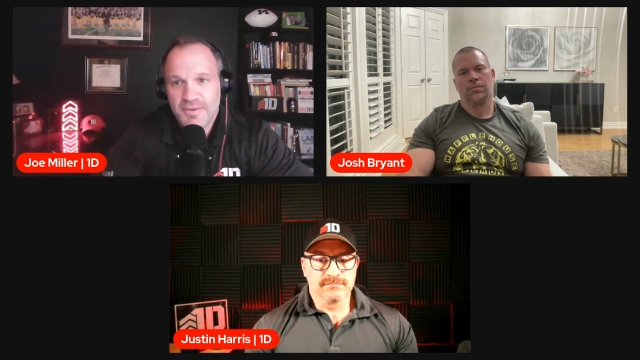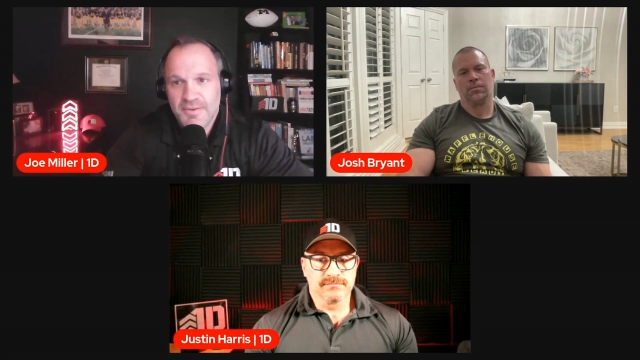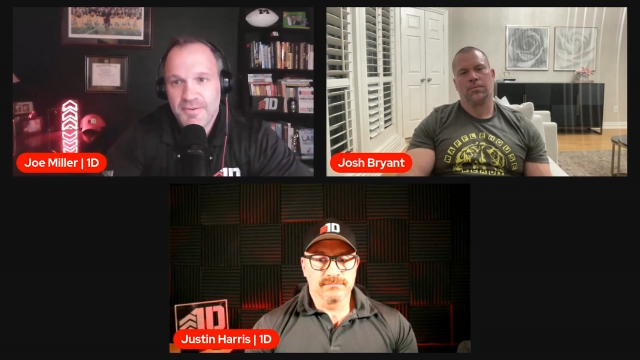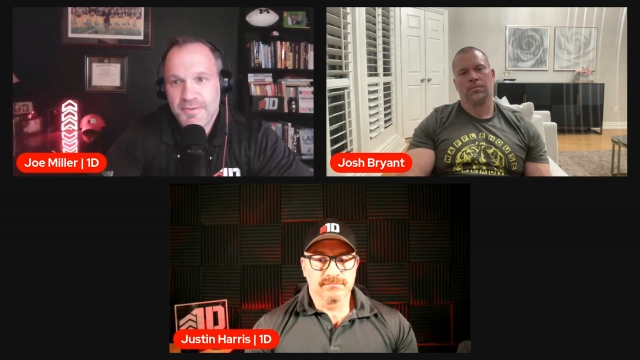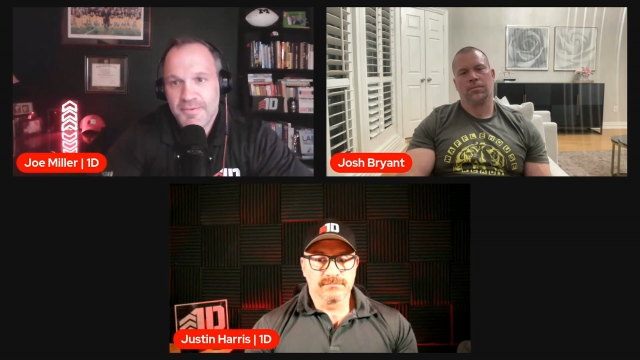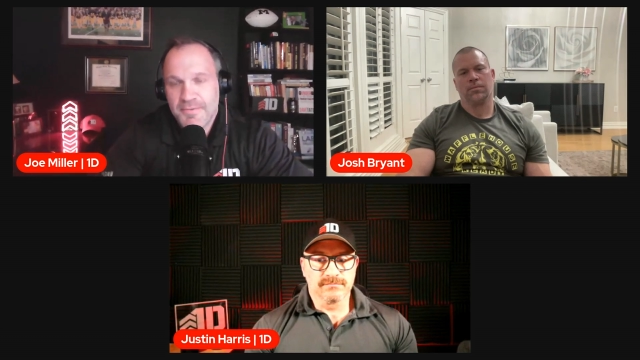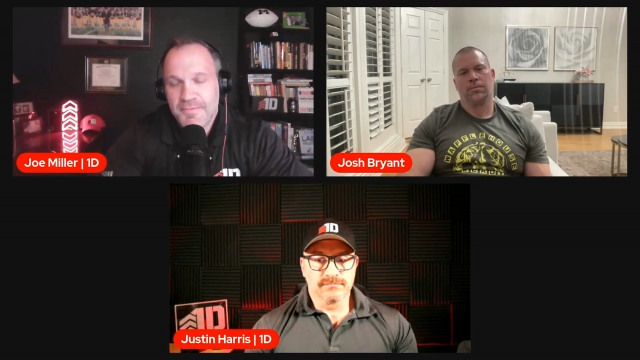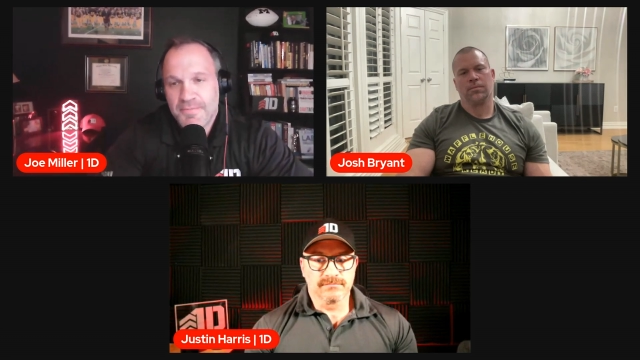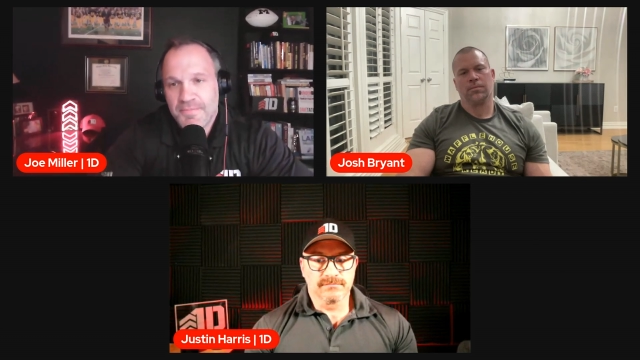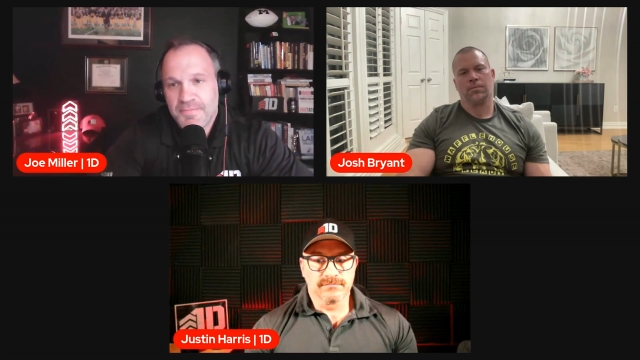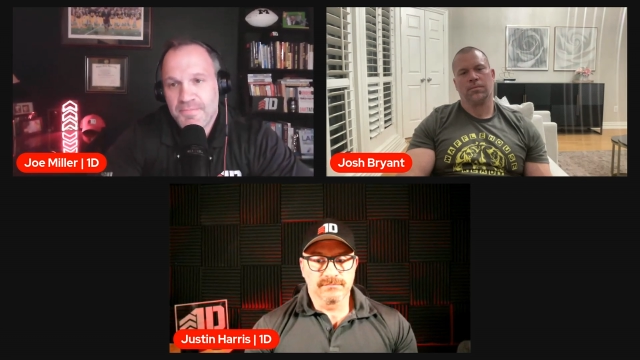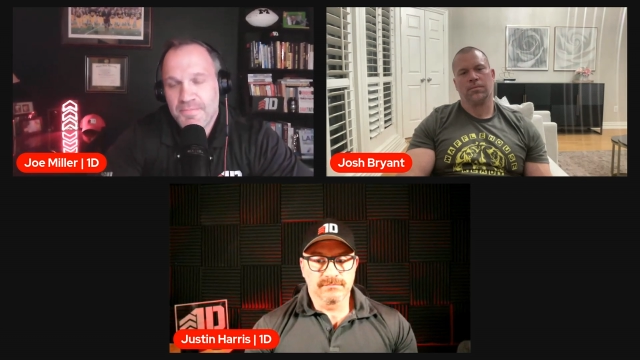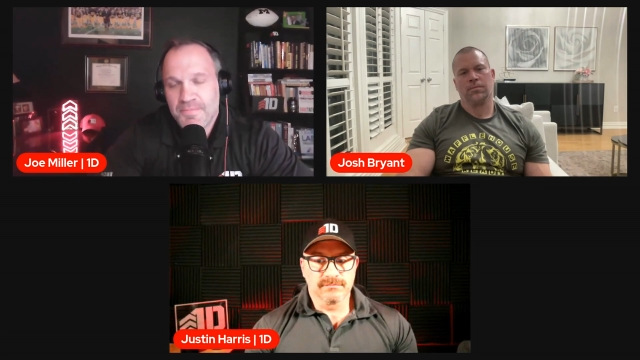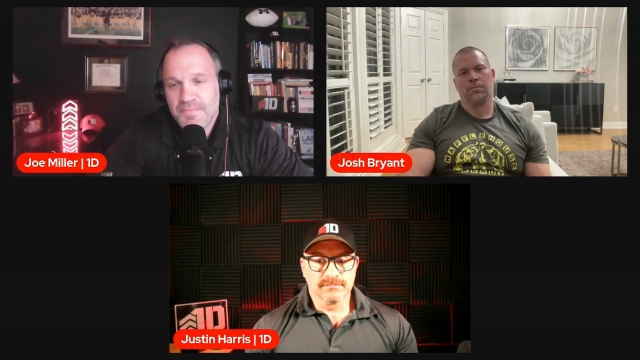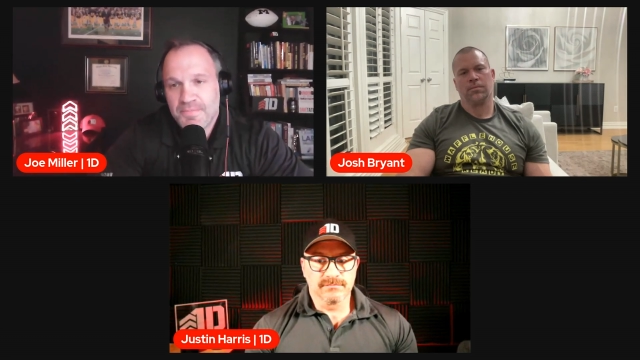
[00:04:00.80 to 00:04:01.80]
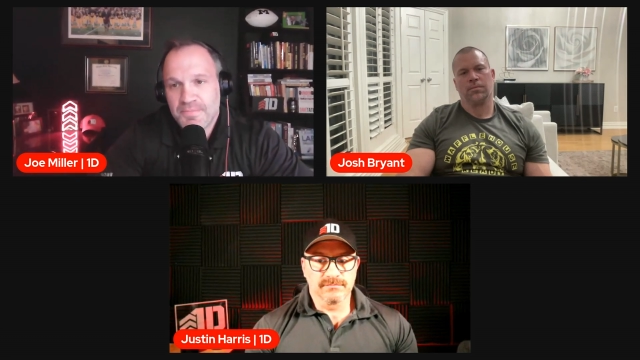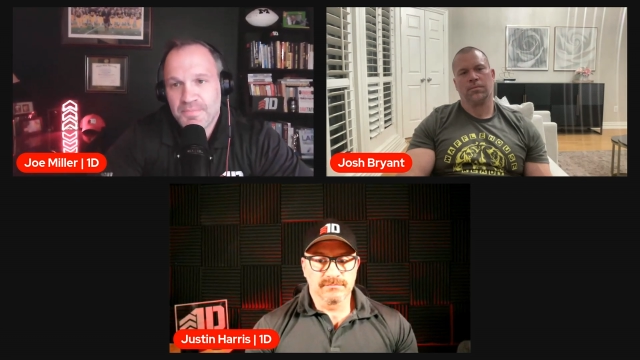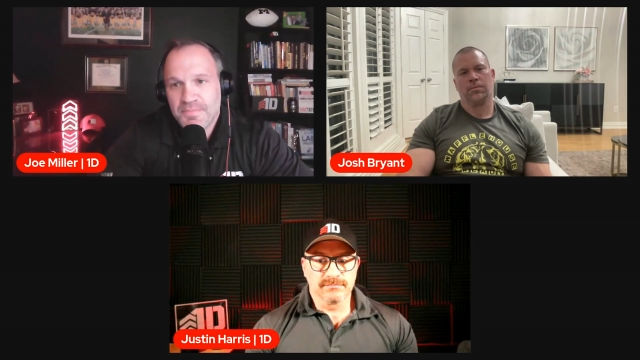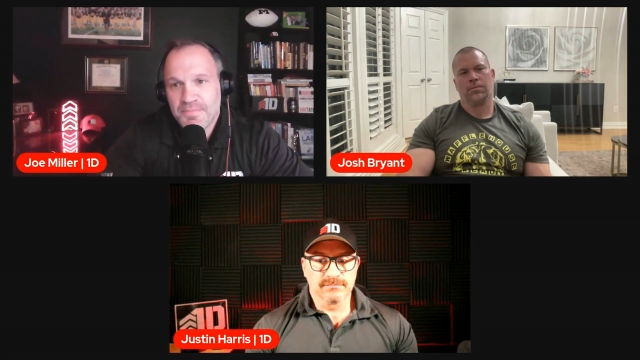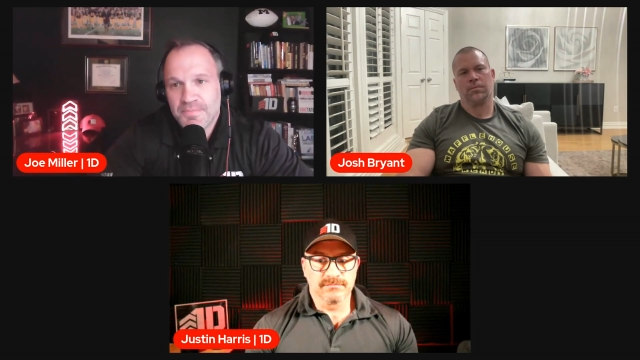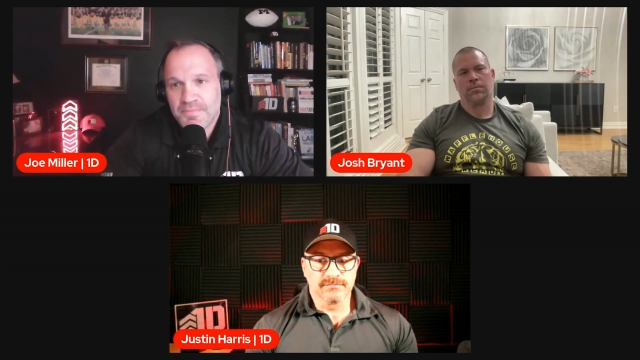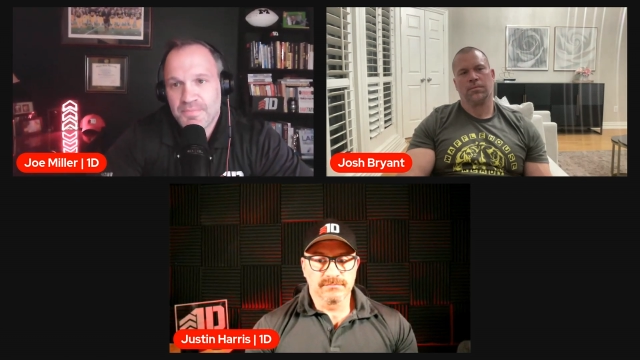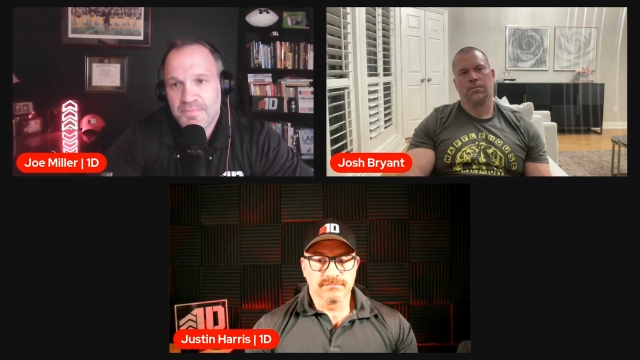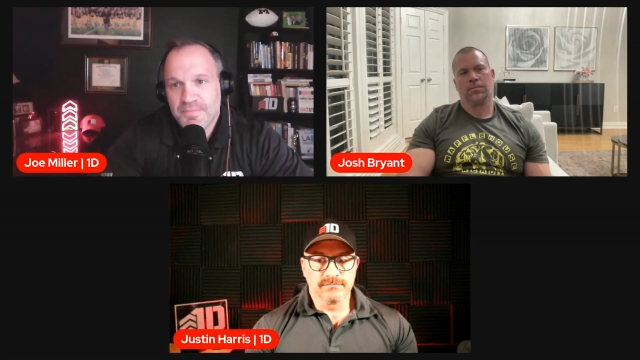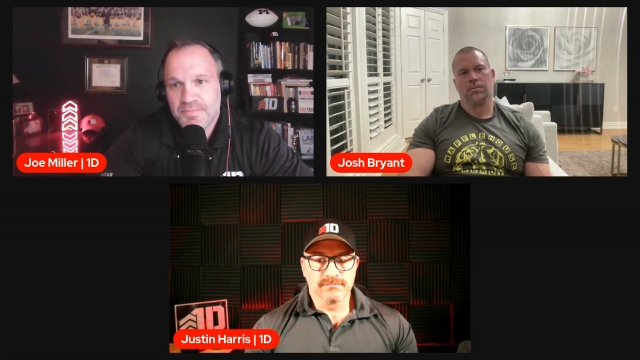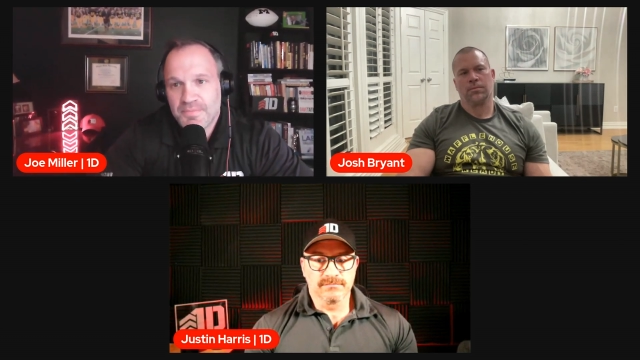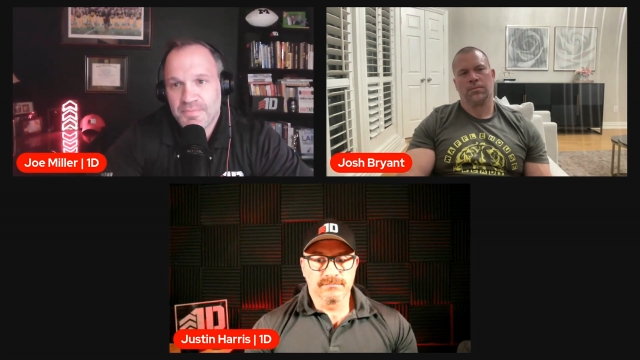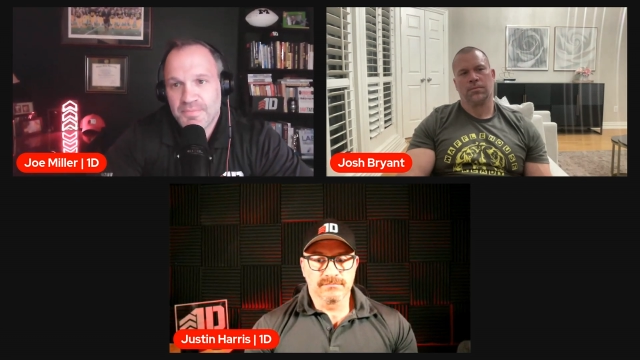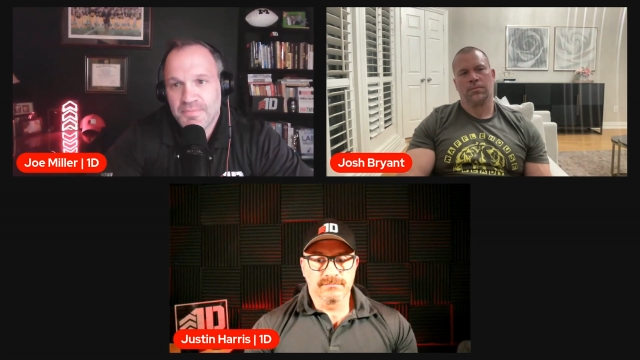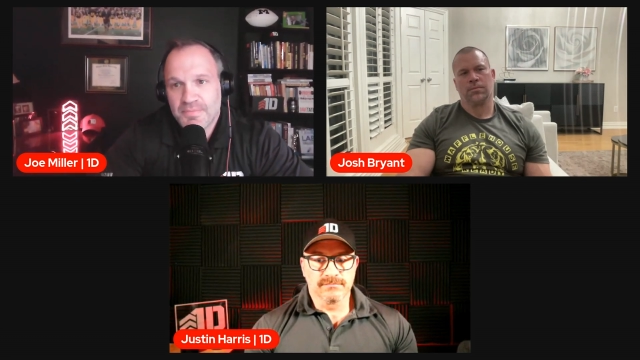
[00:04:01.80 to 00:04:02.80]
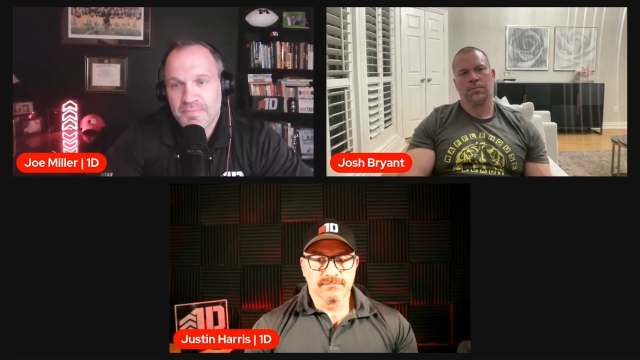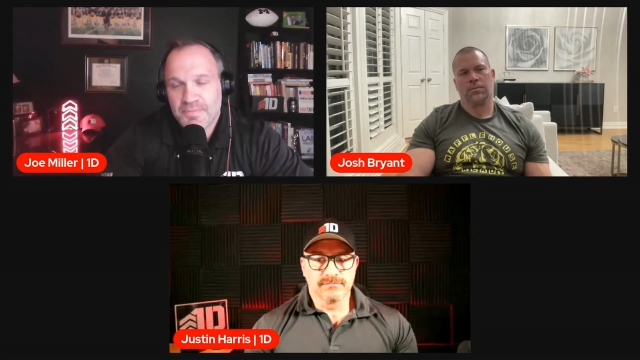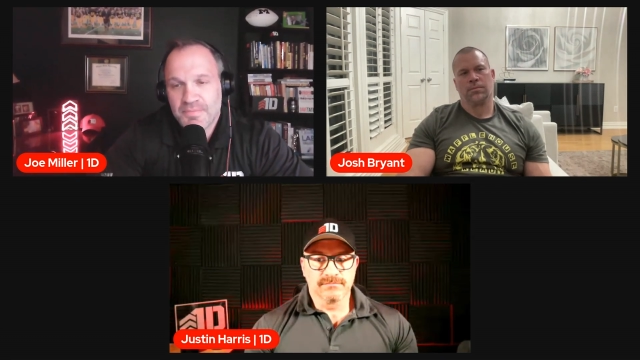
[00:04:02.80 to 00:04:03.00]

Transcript: Nobody speaks.